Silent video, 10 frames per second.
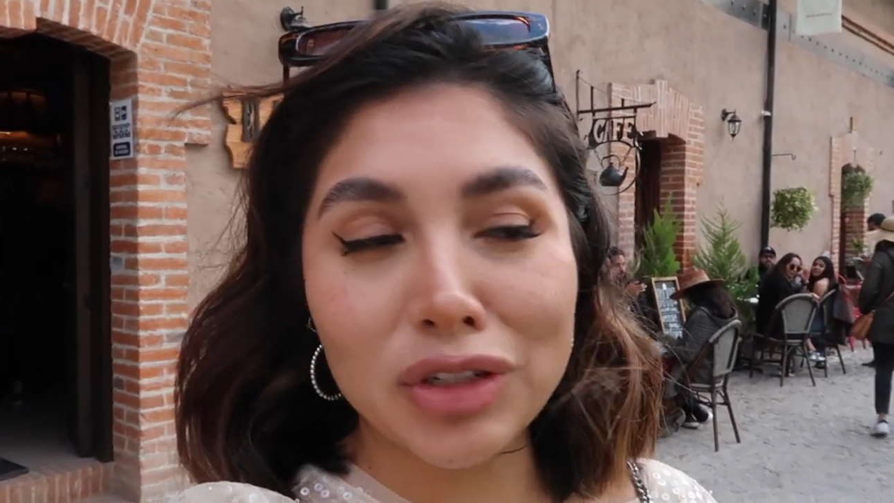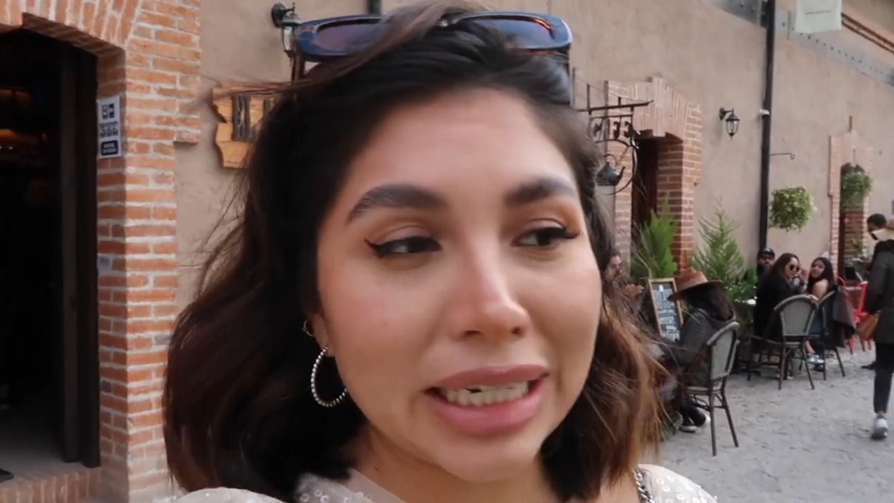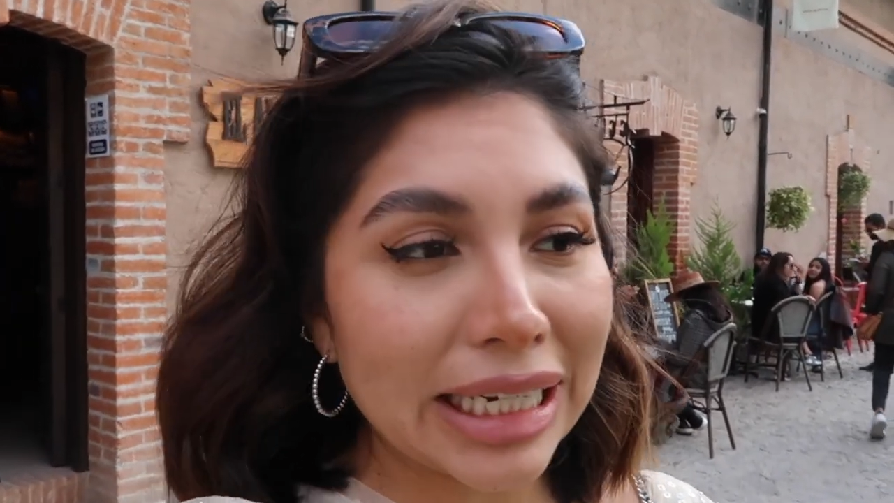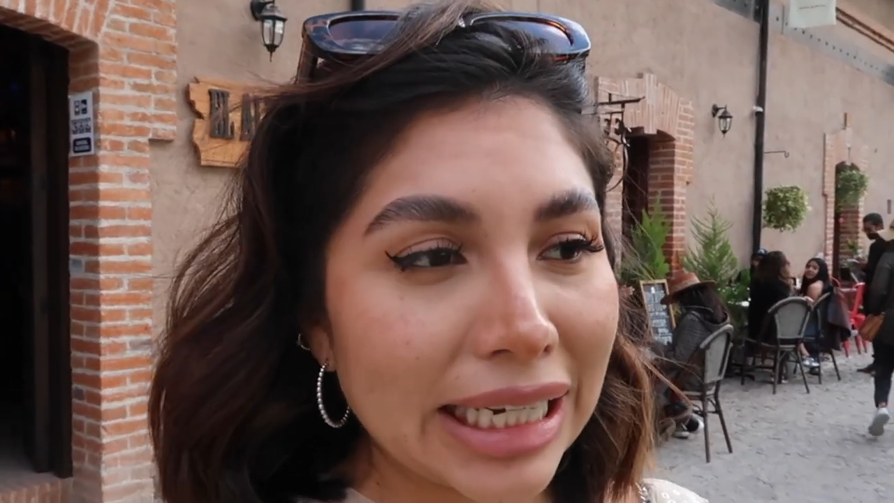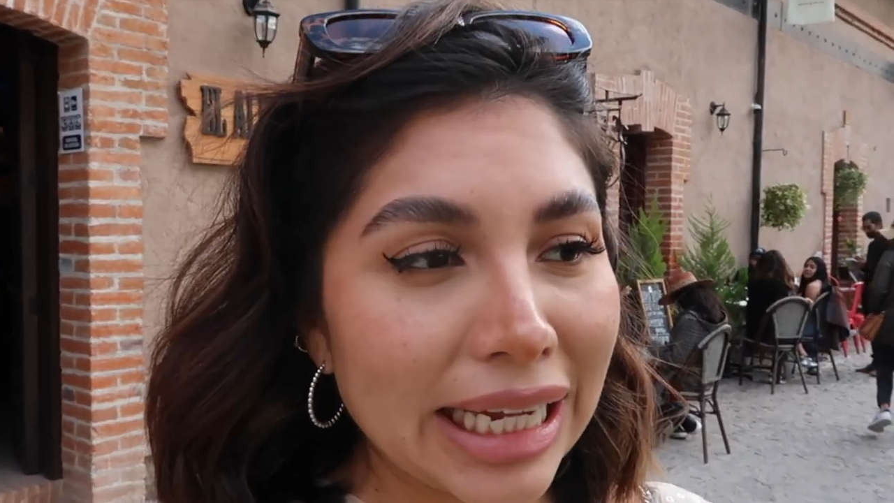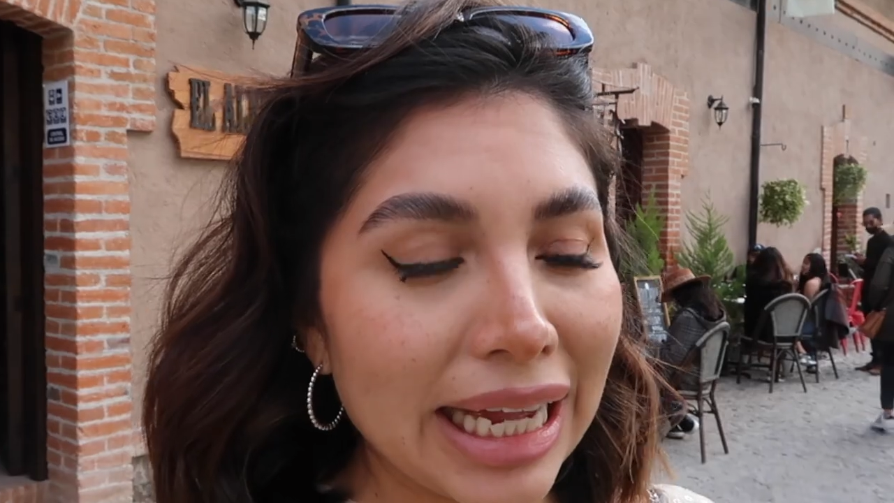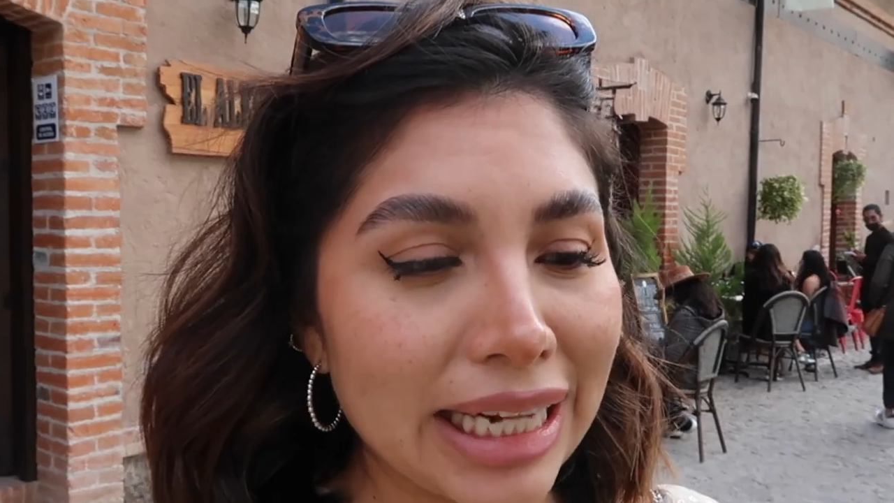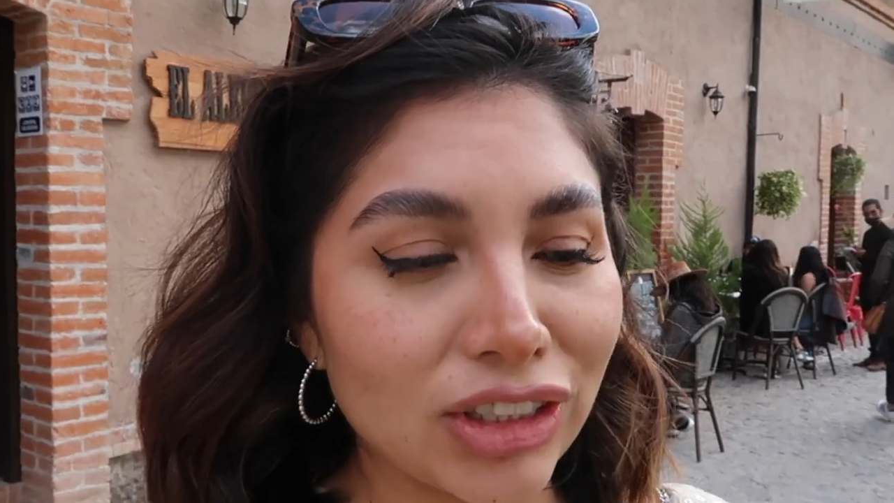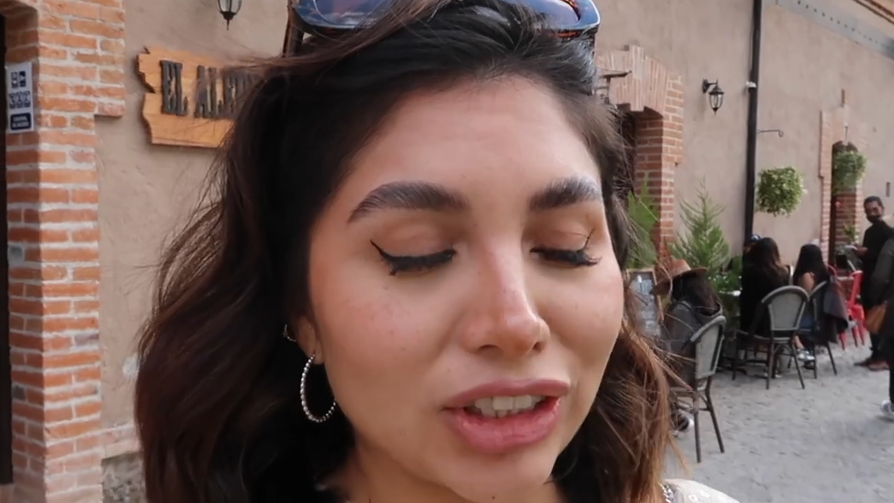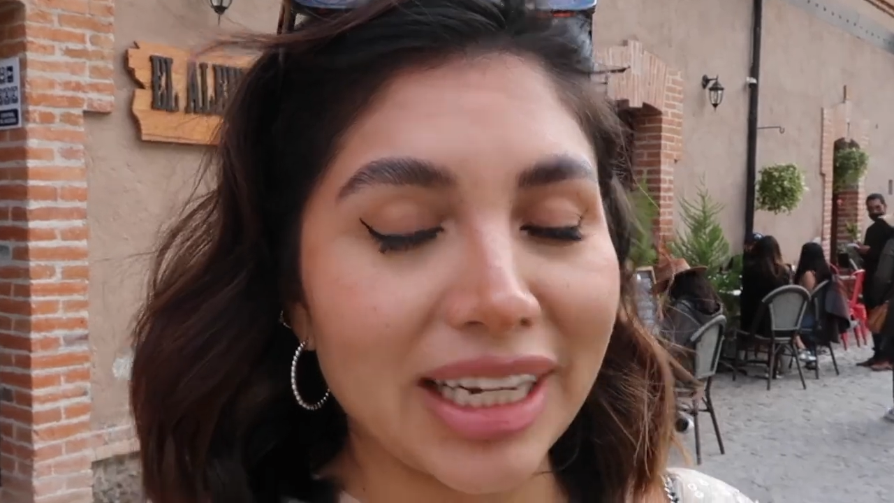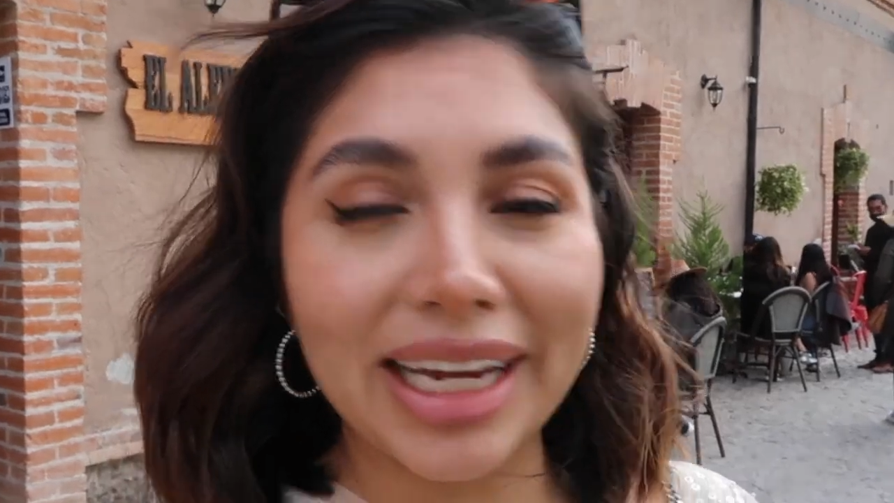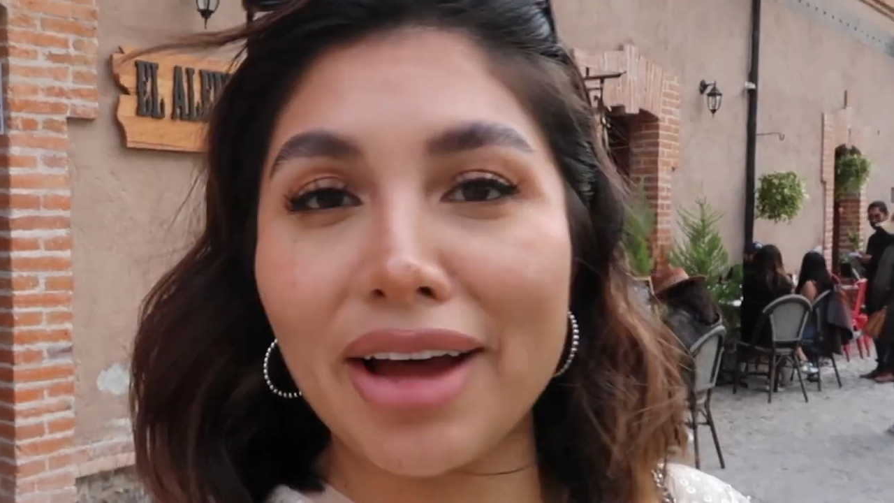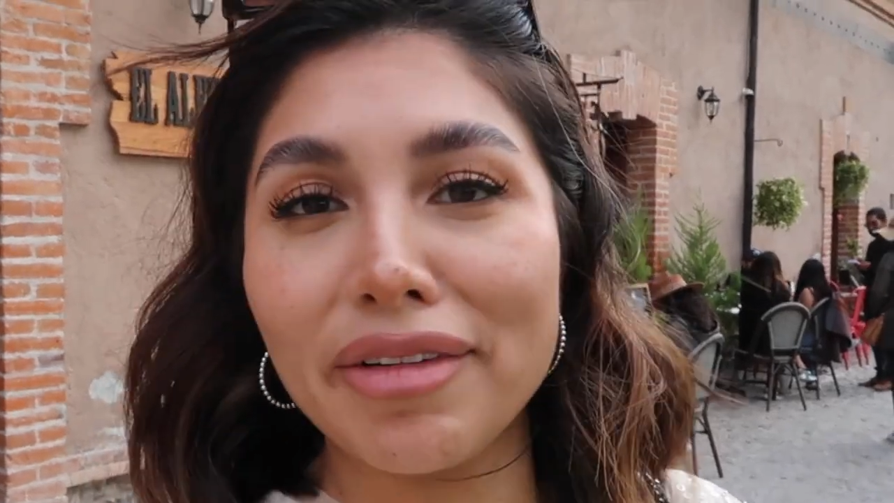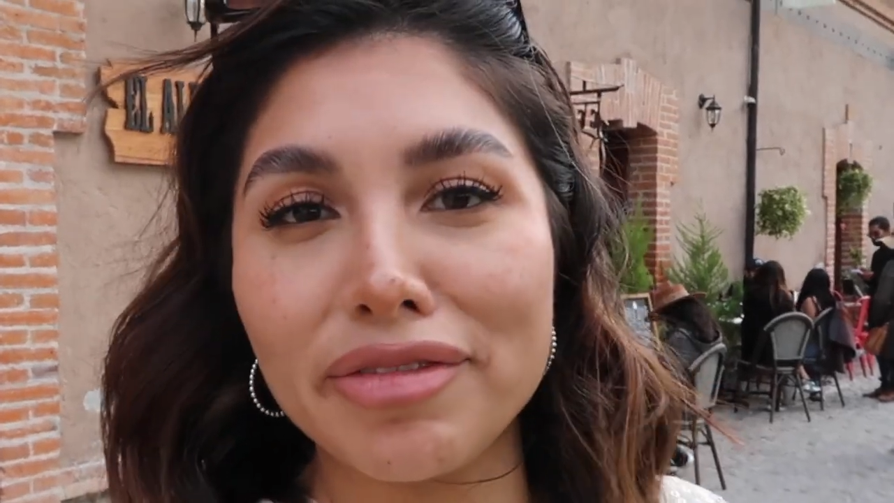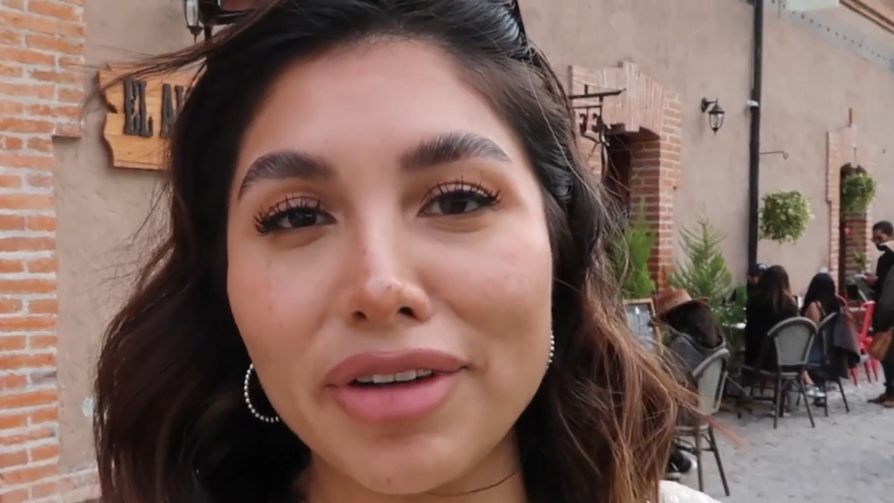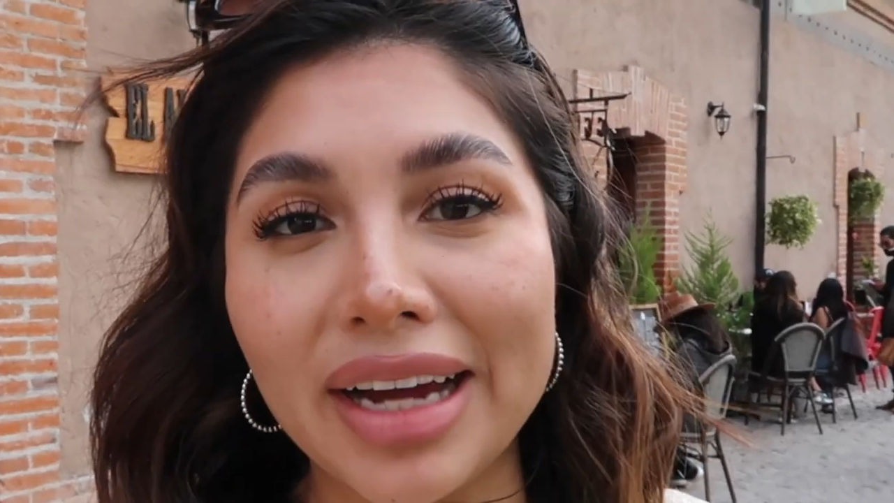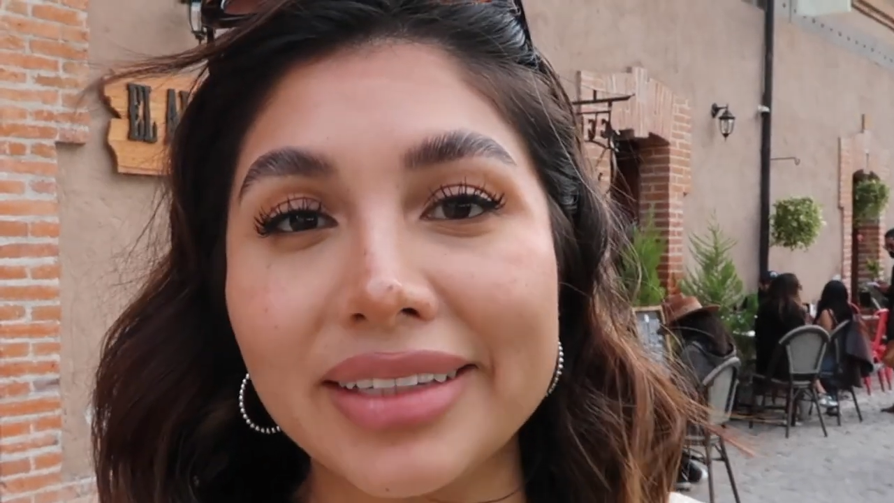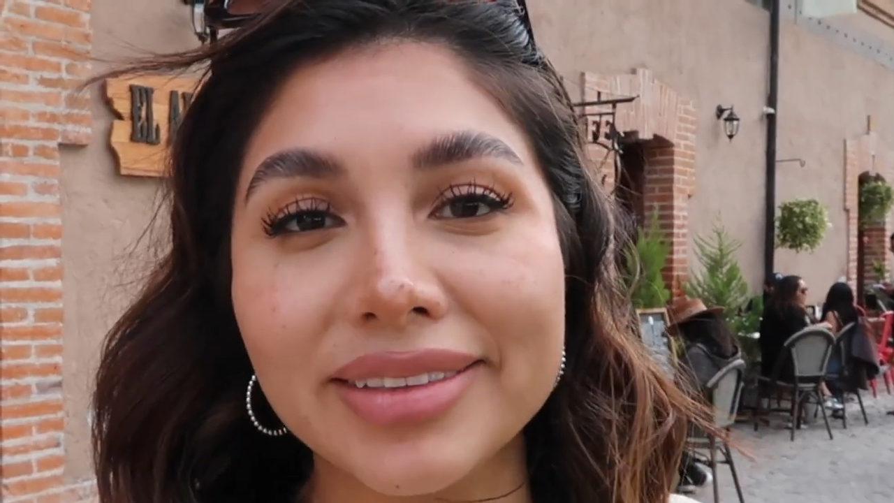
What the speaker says: drinking, and just, like, having fun.